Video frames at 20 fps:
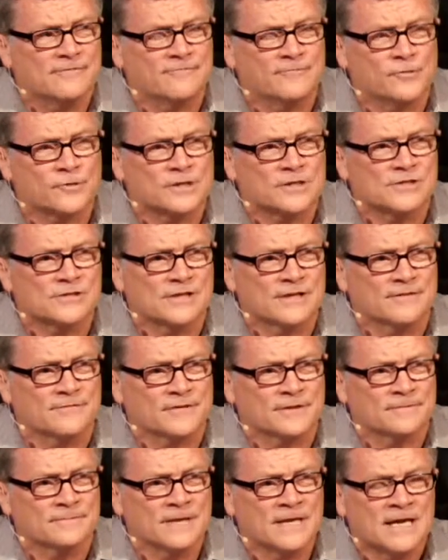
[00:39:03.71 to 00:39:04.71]

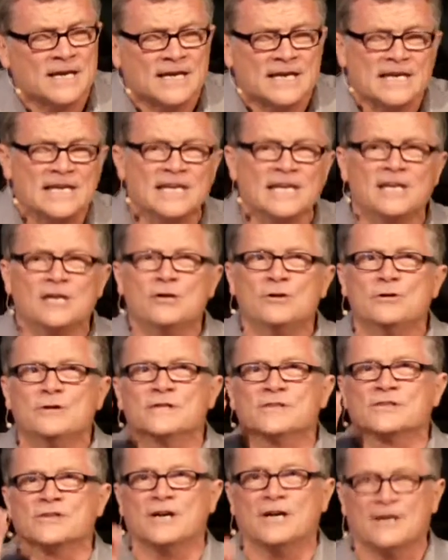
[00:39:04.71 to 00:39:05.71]
8:47, he
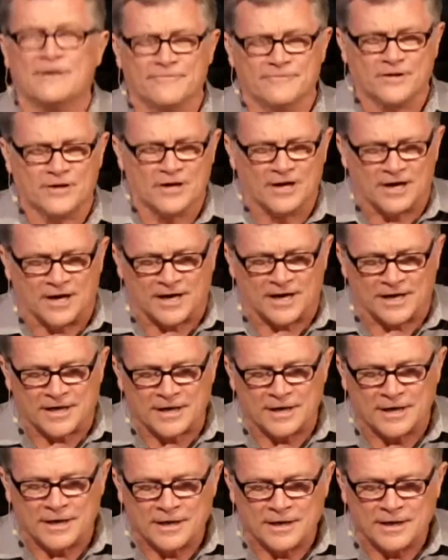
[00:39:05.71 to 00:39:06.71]
who is of
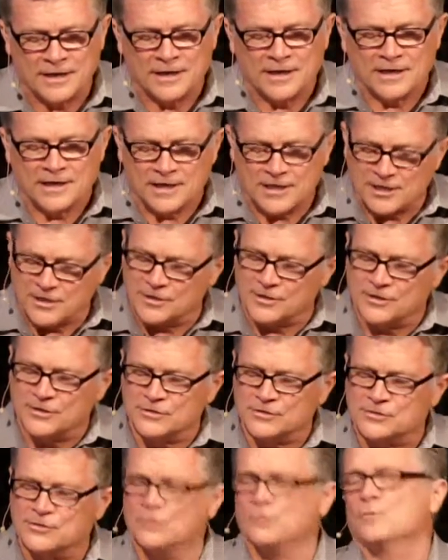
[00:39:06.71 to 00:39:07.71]
God
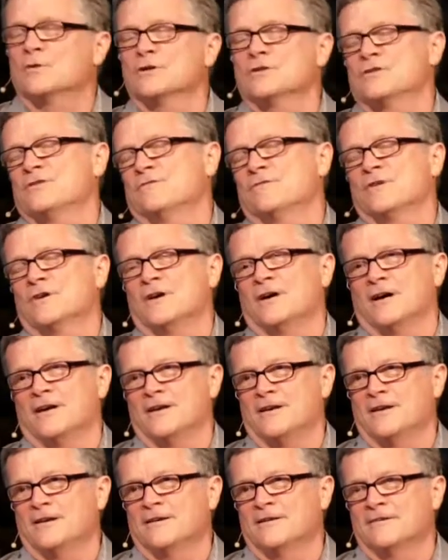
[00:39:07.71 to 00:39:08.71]
hears the words of
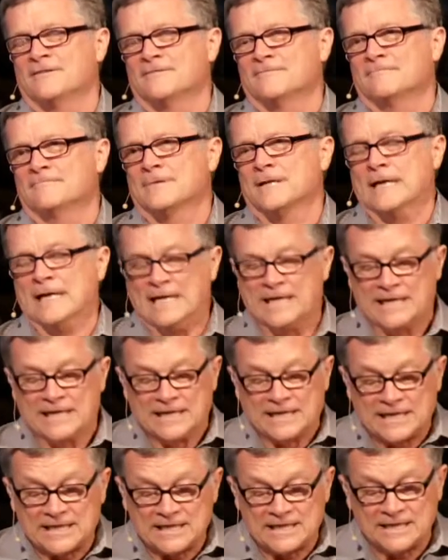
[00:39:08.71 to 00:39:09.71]
God.
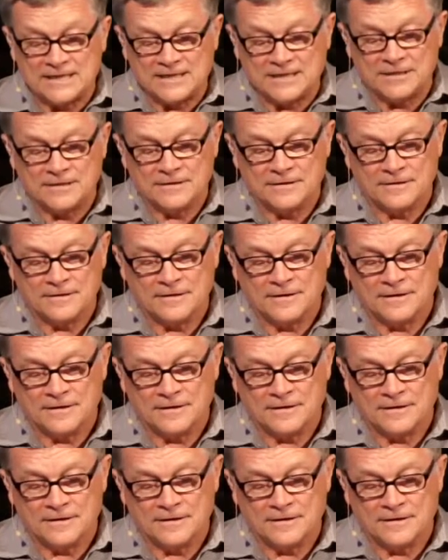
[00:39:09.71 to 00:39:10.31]
He